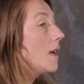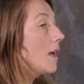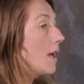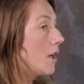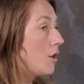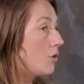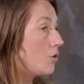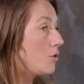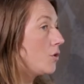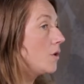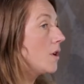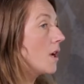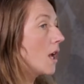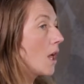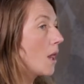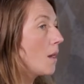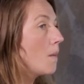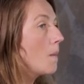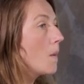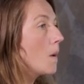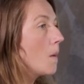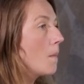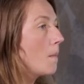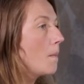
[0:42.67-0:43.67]
into an
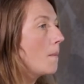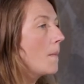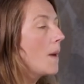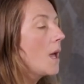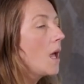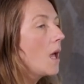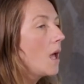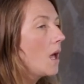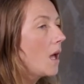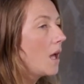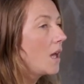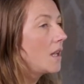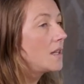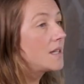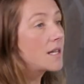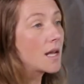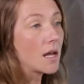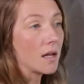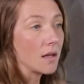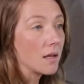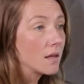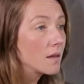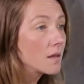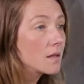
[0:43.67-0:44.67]
album and
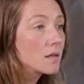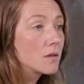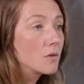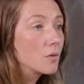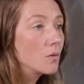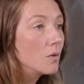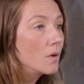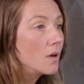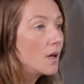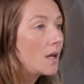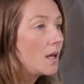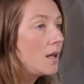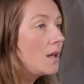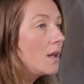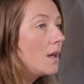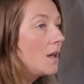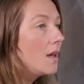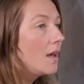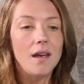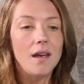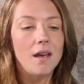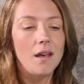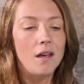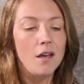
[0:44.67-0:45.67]
telling the story.
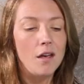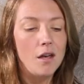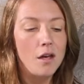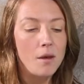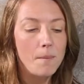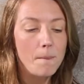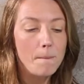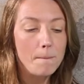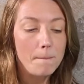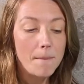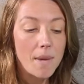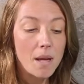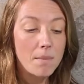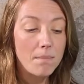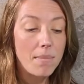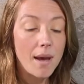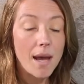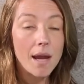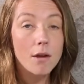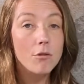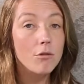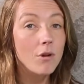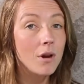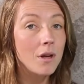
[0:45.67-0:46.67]
Uh, my
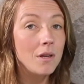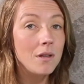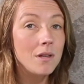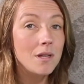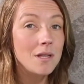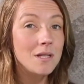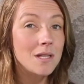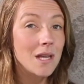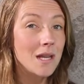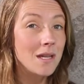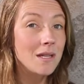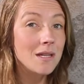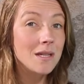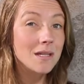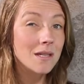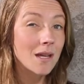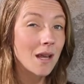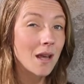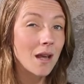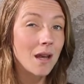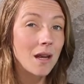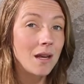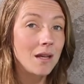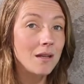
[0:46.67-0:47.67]
background is in
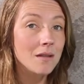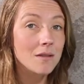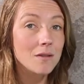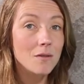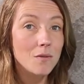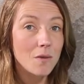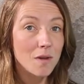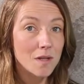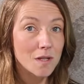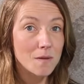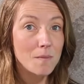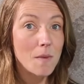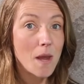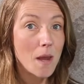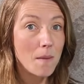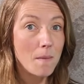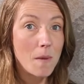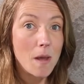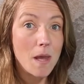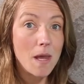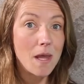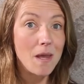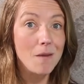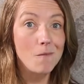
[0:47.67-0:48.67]
design, so this may
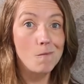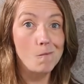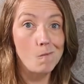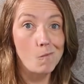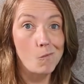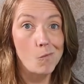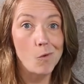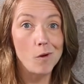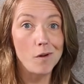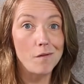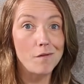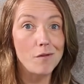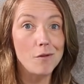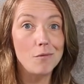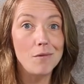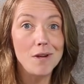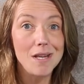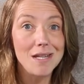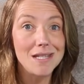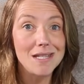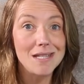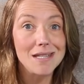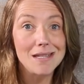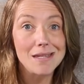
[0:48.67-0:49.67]
be one of the
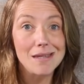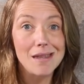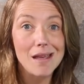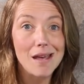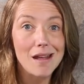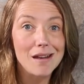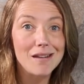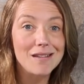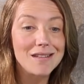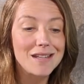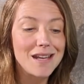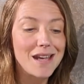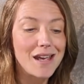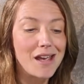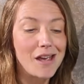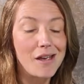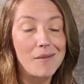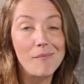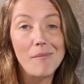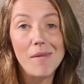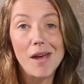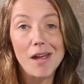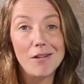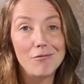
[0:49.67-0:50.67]
reasons that
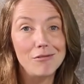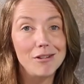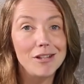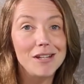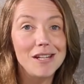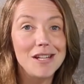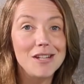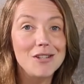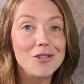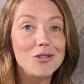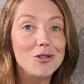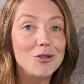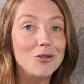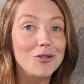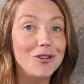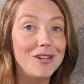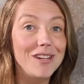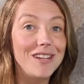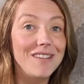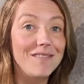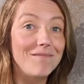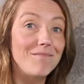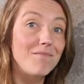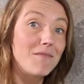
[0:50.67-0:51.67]
um, I really
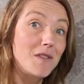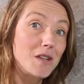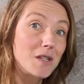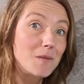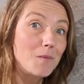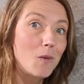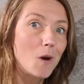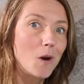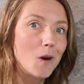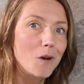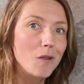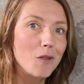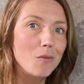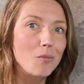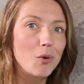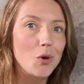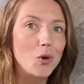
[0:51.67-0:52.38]
enjoy this part of the